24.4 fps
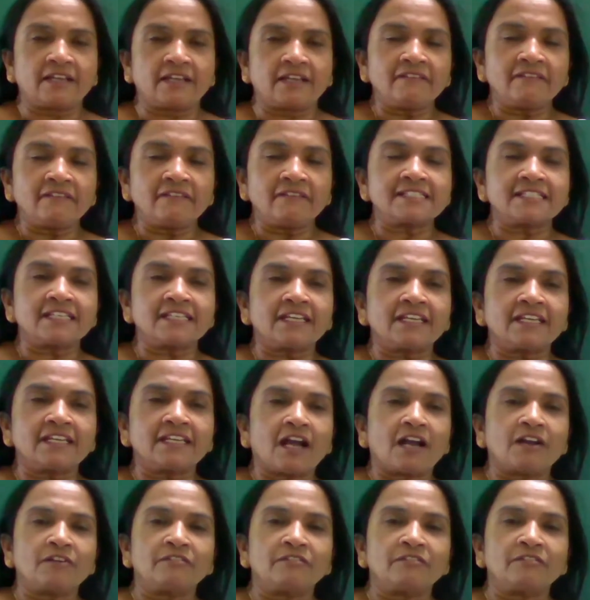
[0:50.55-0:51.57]
We see
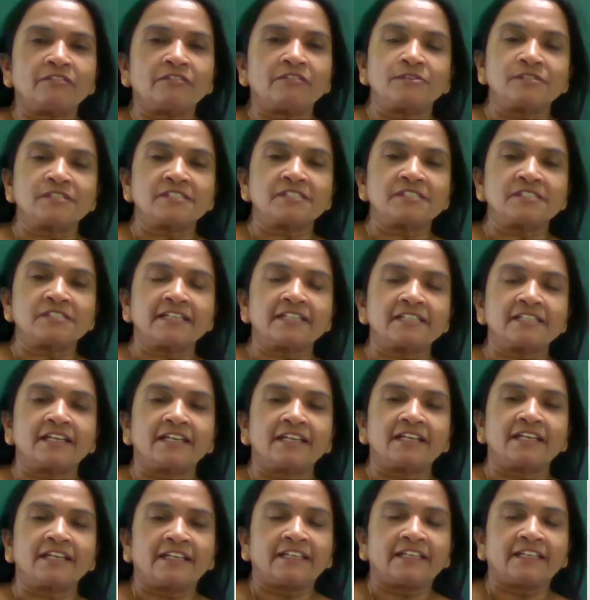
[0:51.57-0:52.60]
how we use it.
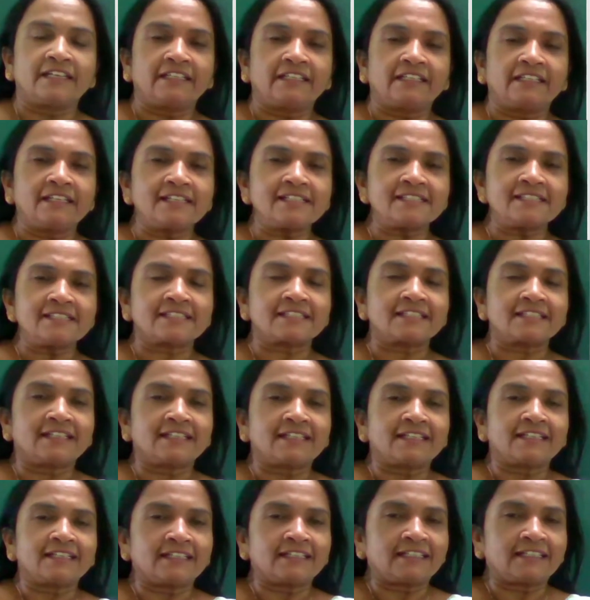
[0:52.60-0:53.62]
Yes.
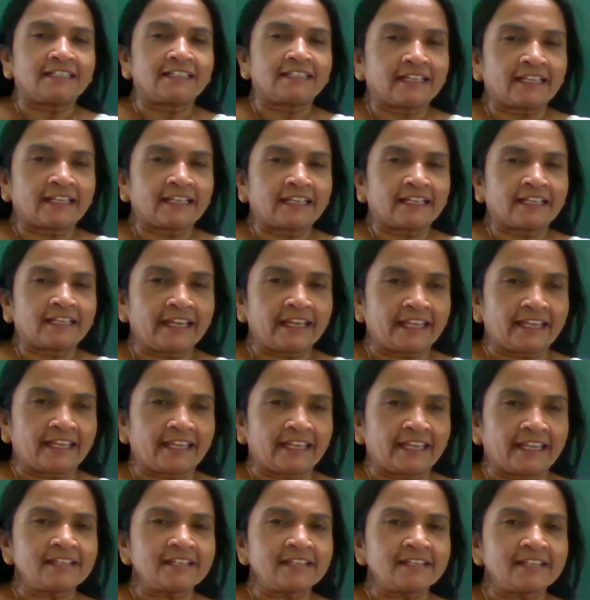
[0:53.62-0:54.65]

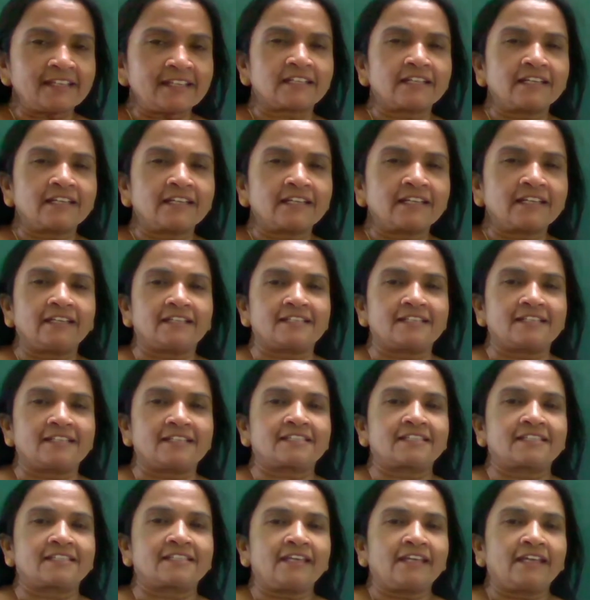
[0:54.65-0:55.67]
Next,
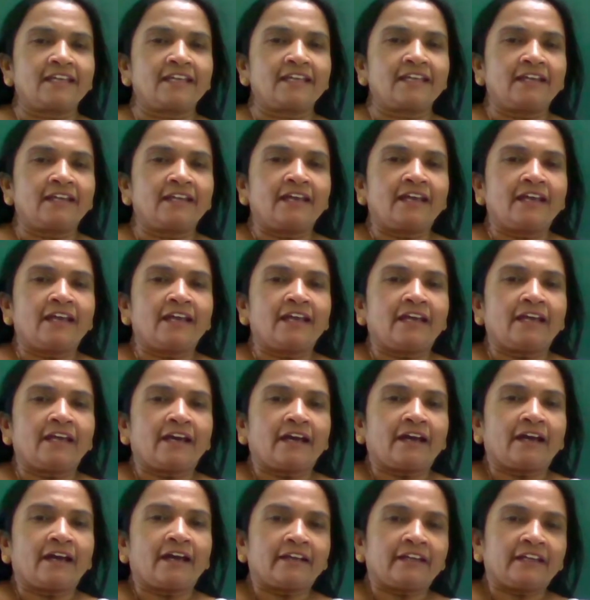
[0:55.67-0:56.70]
yes.
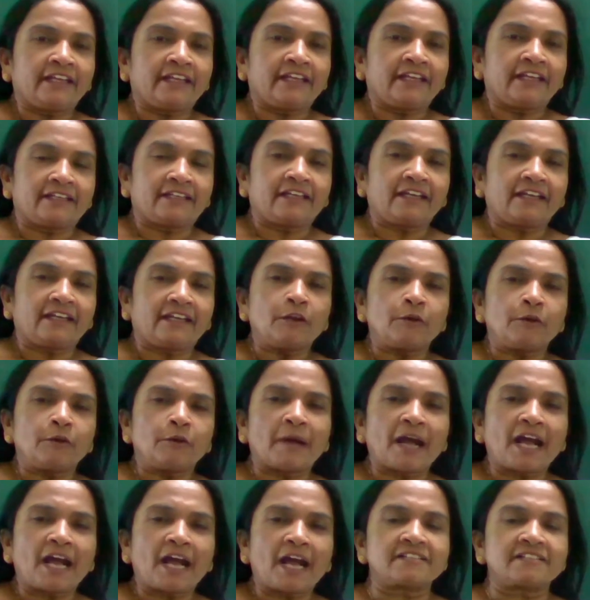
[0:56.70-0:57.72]
Here,
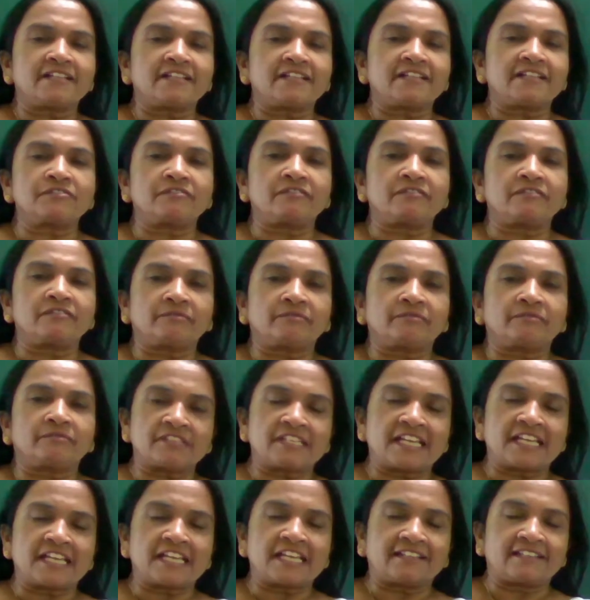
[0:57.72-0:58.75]
past tense
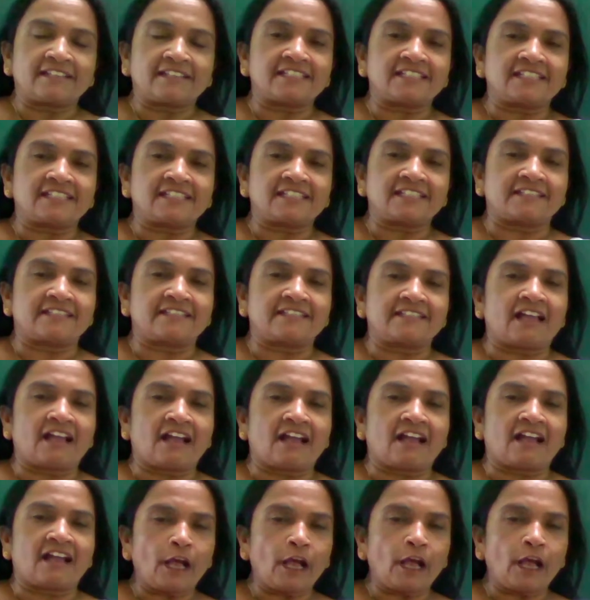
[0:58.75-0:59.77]
sentence is there.
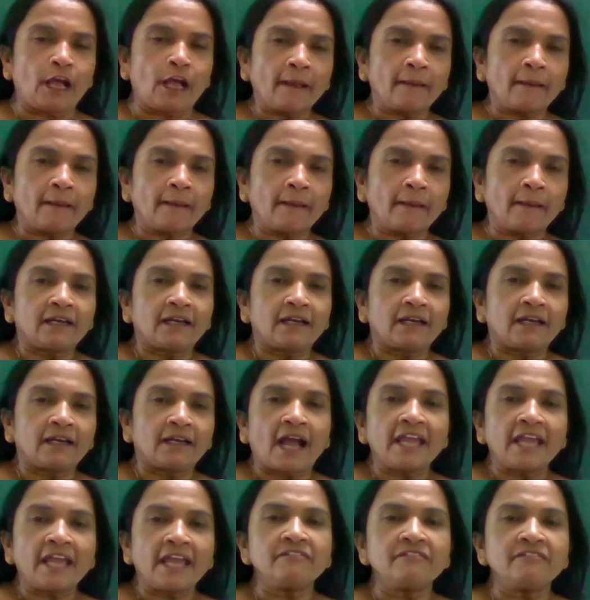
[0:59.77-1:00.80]

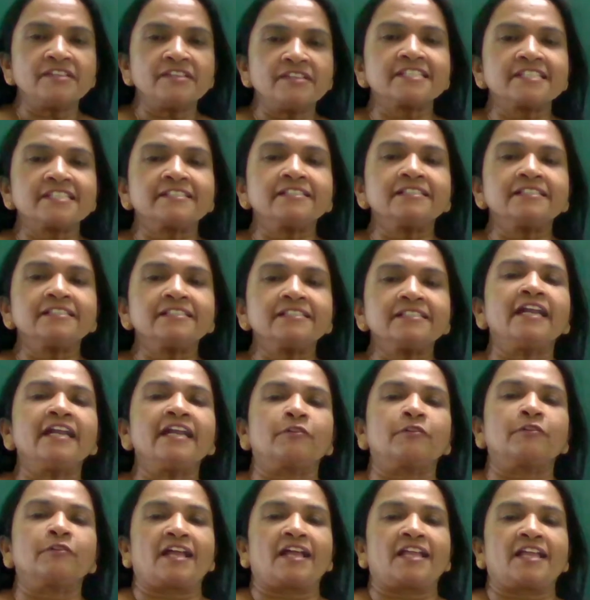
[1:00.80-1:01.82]
I visited
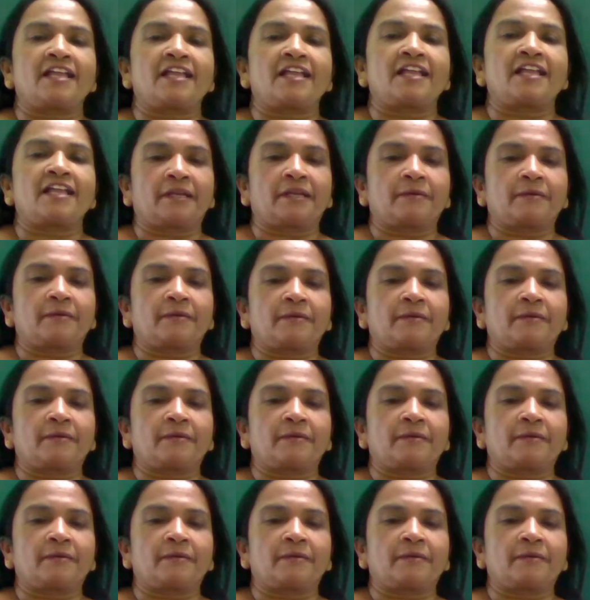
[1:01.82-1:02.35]
Anuradhapura.